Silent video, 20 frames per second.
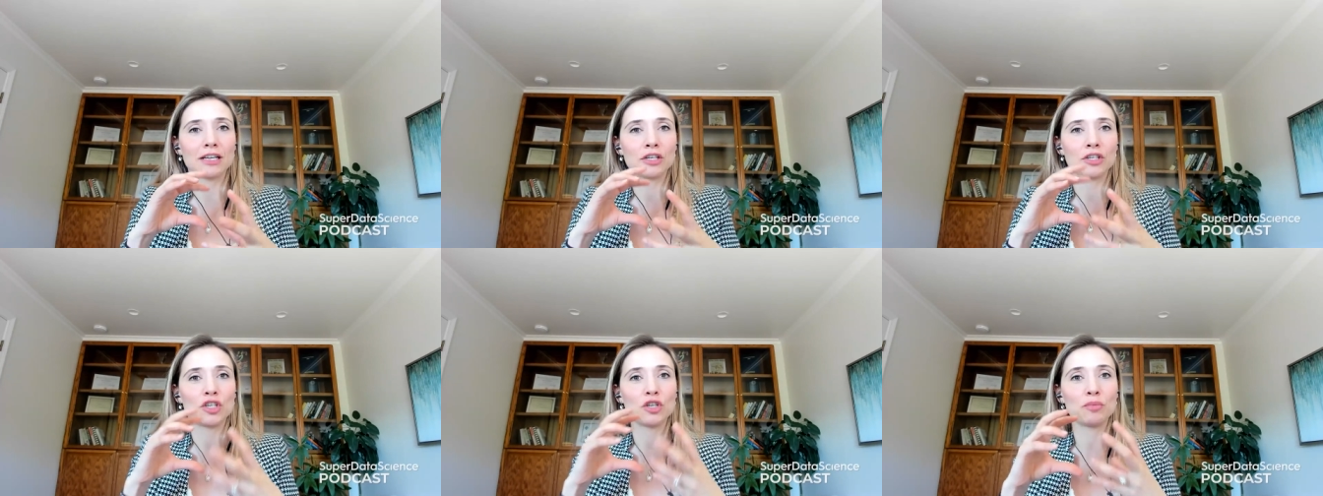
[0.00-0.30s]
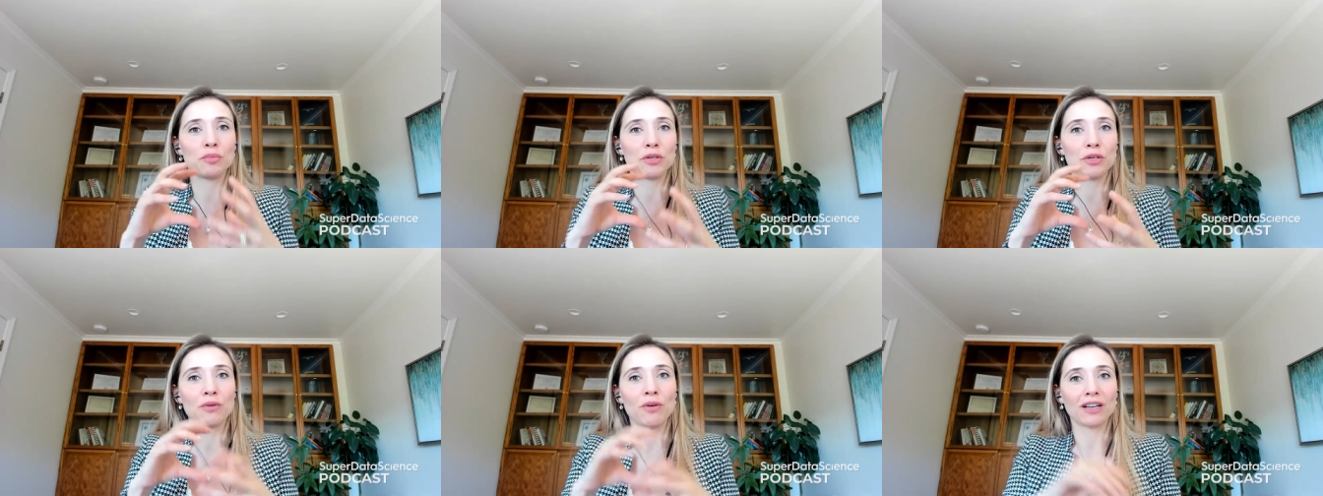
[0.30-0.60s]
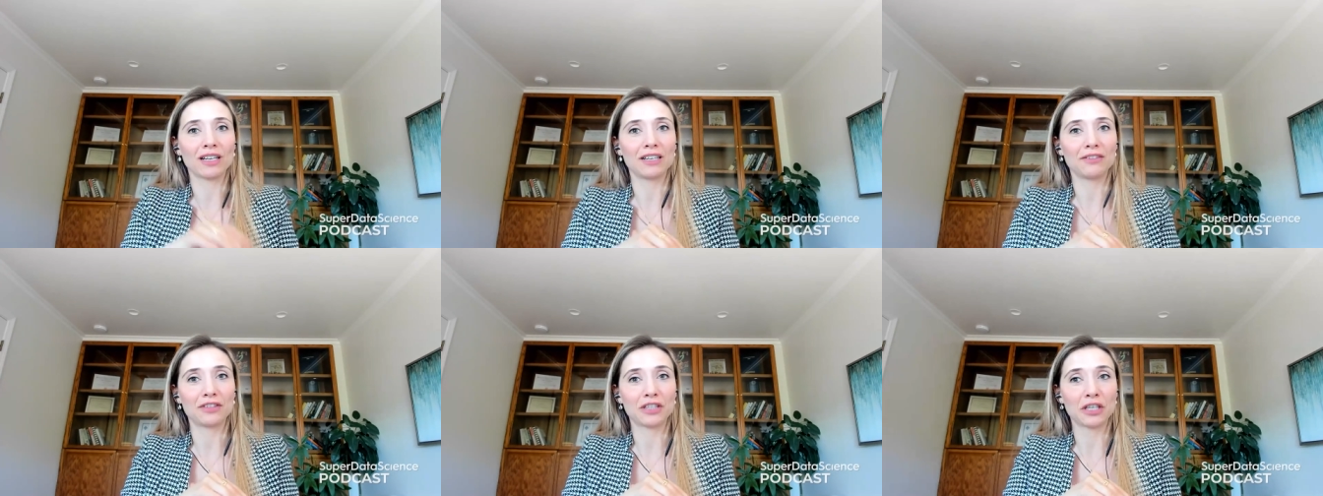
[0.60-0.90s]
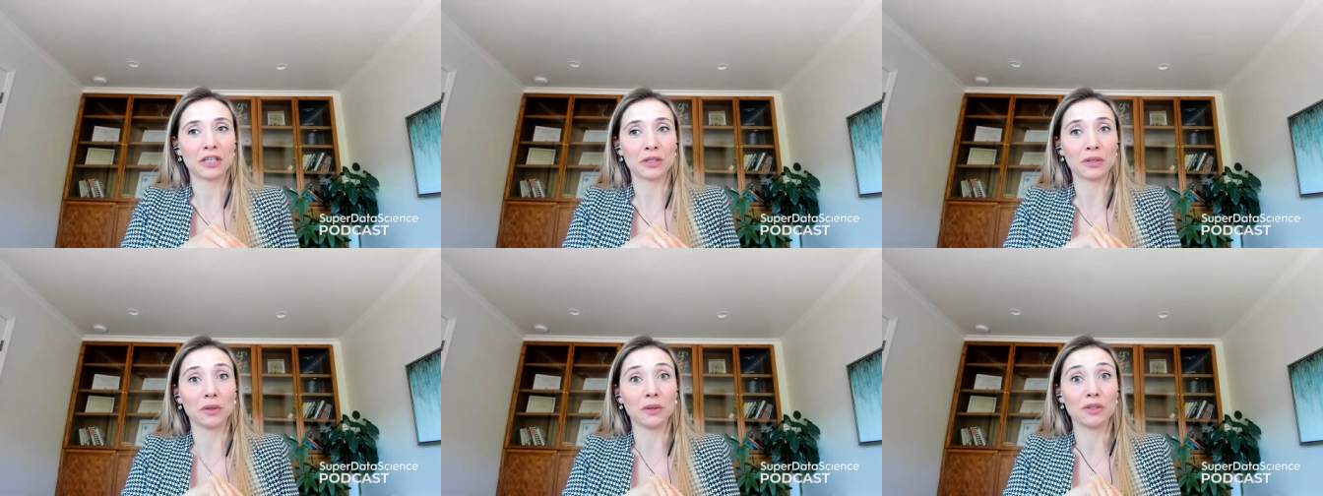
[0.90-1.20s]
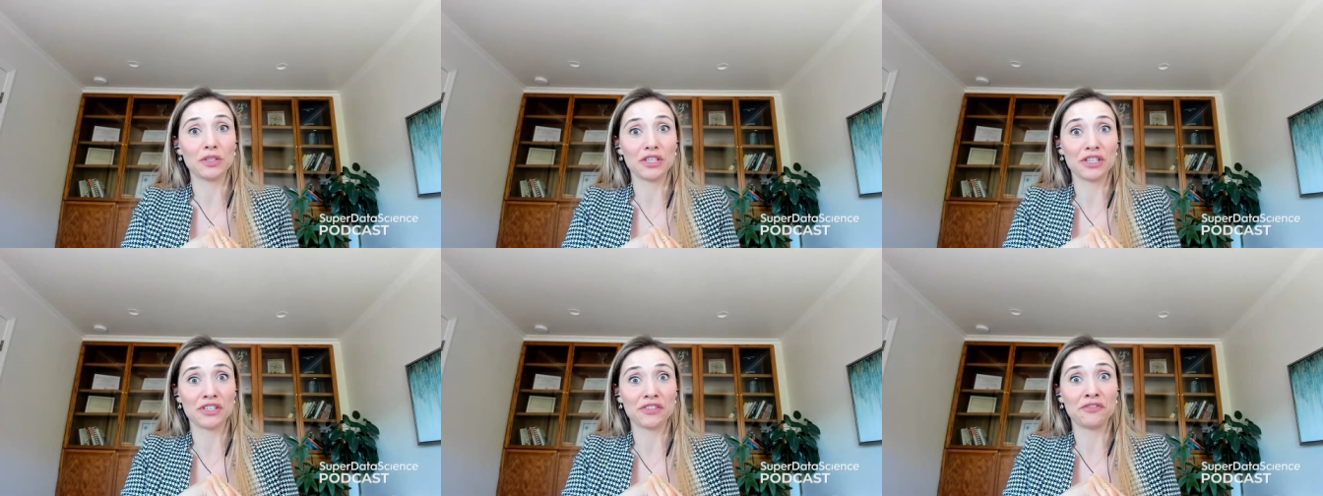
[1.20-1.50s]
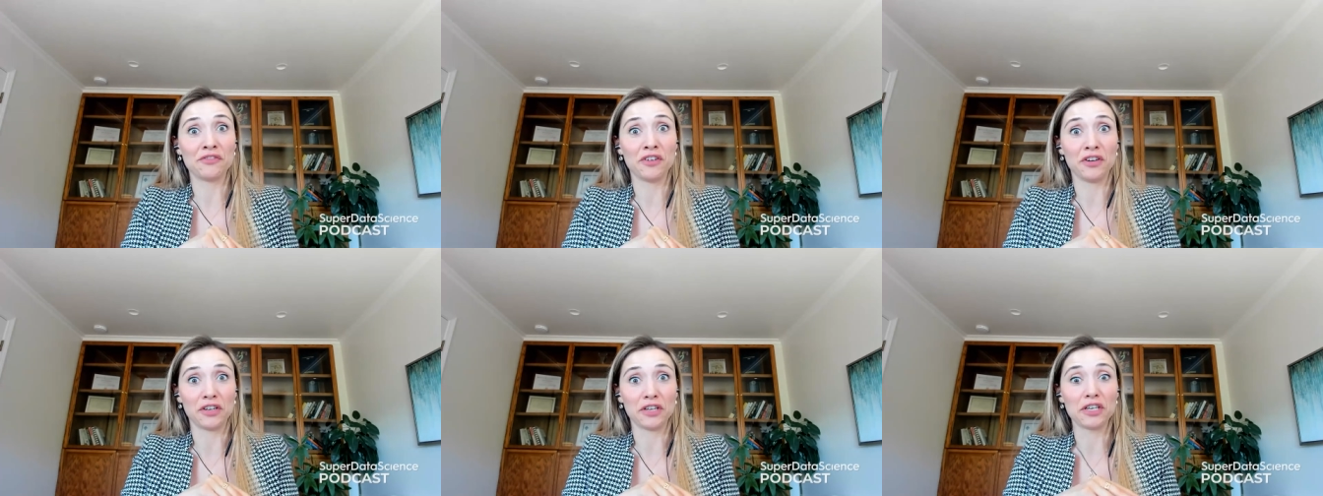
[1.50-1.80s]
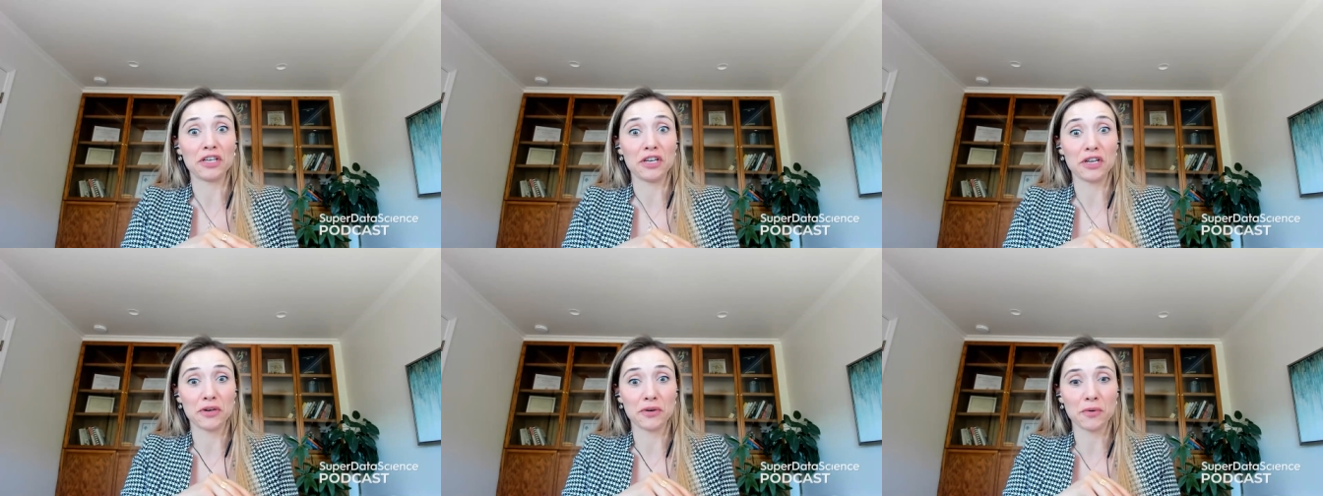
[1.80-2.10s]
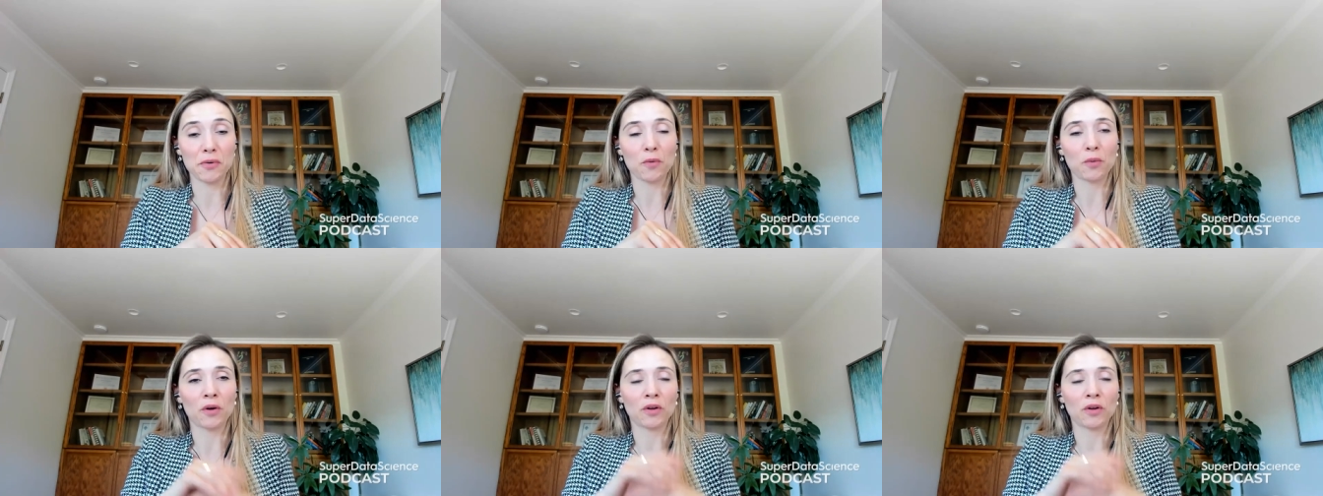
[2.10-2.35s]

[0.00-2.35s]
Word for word: GPU enclave technology is very new.